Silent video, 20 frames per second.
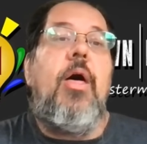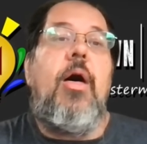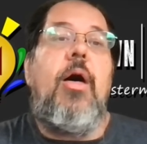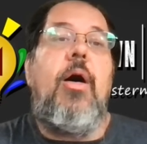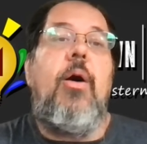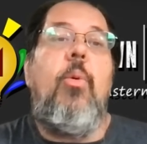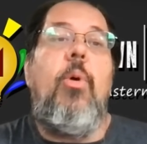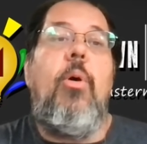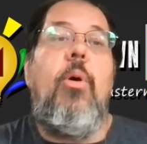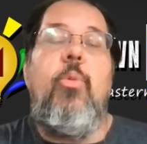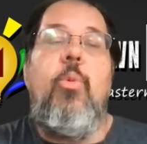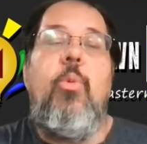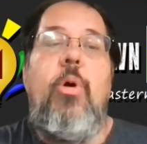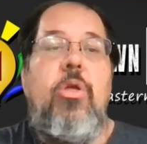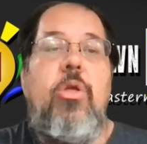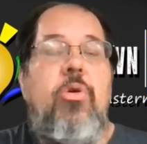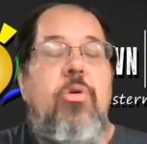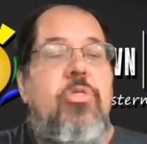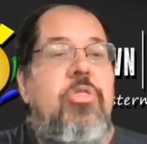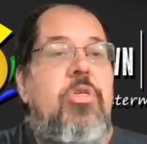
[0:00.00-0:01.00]
Uh, what
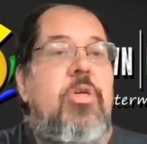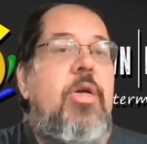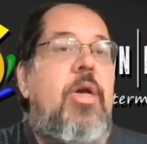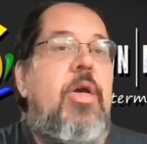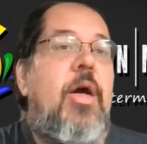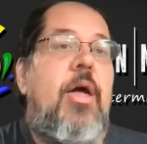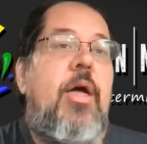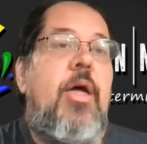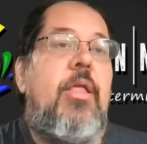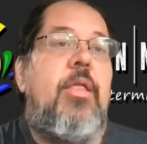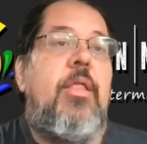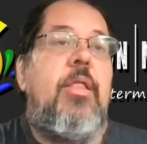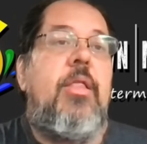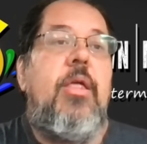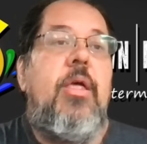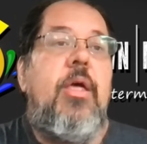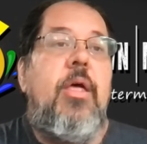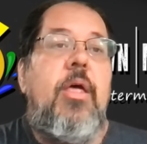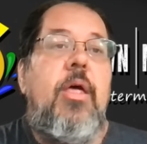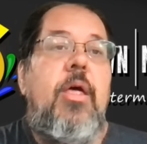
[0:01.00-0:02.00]
what you see on,
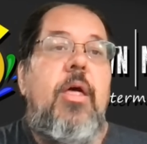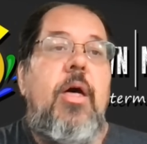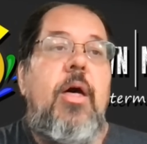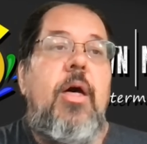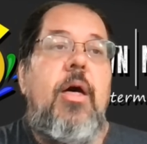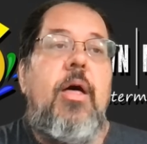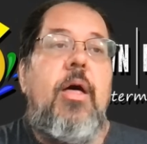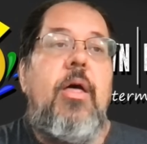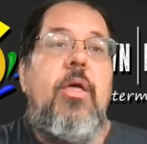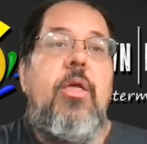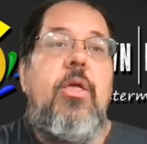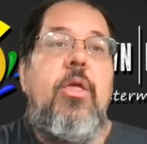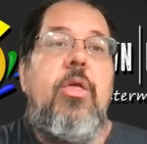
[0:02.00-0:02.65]
uh,